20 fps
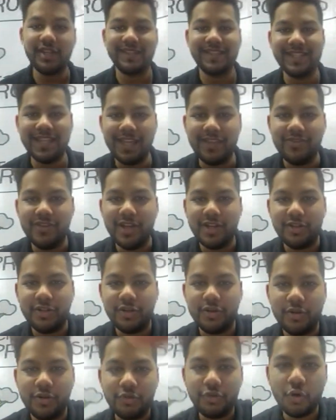said that
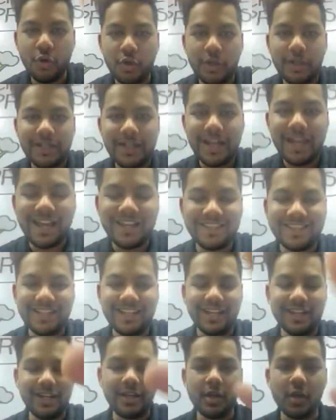
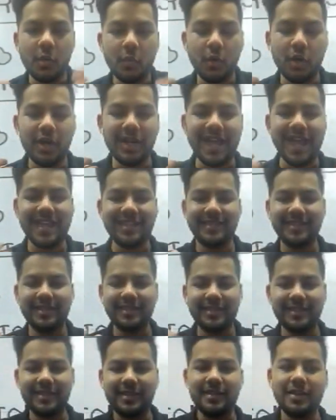tokenizing real world
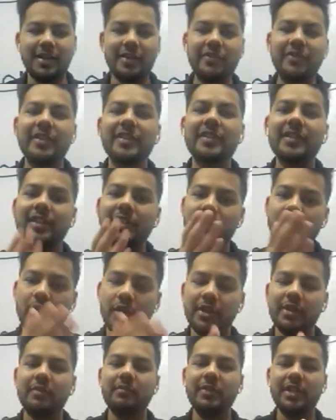assets, this is
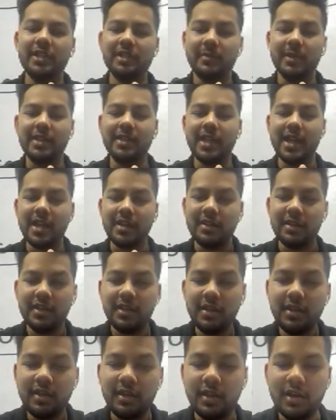what it means by that.
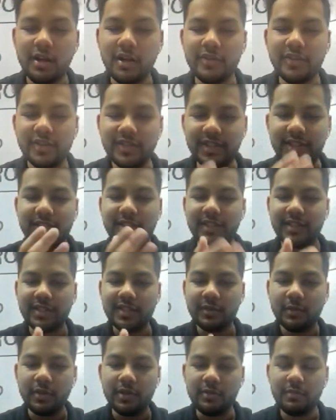This
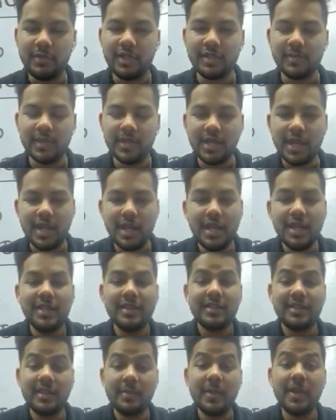is what it means by that.
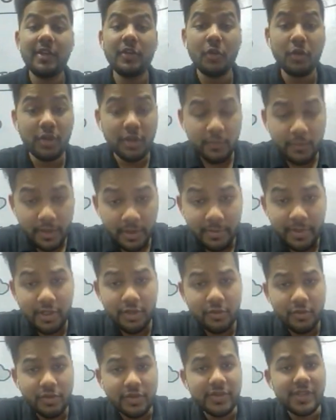ZPAE token will be
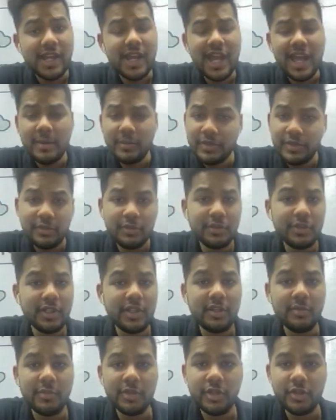used. Yeah,
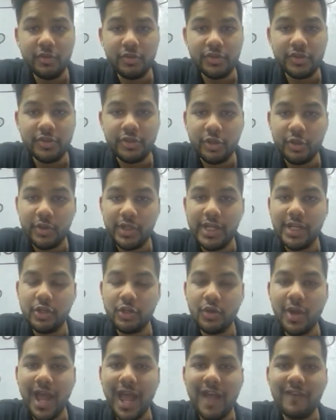absolutely, will be used. You
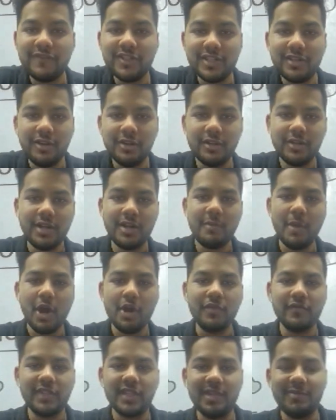need to have certain
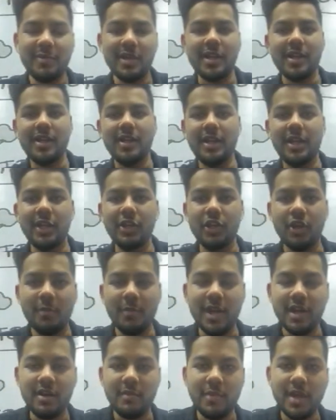amount of ZPAE in your
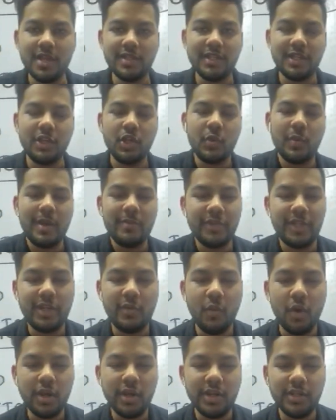MetaMask, in your
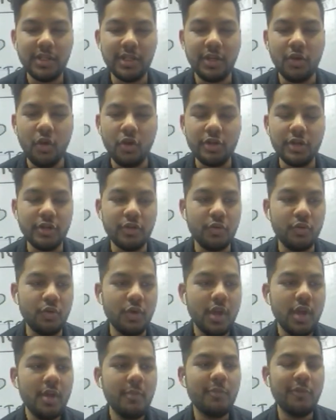Web3 wallet, in order
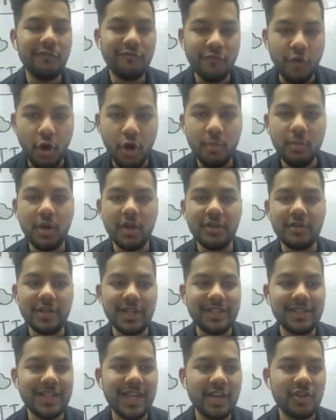to perform a
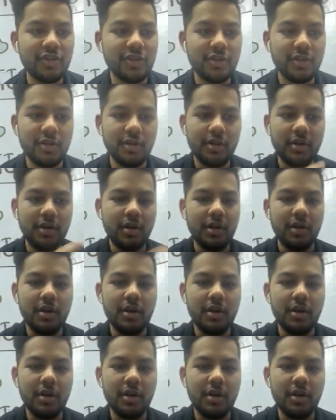transaction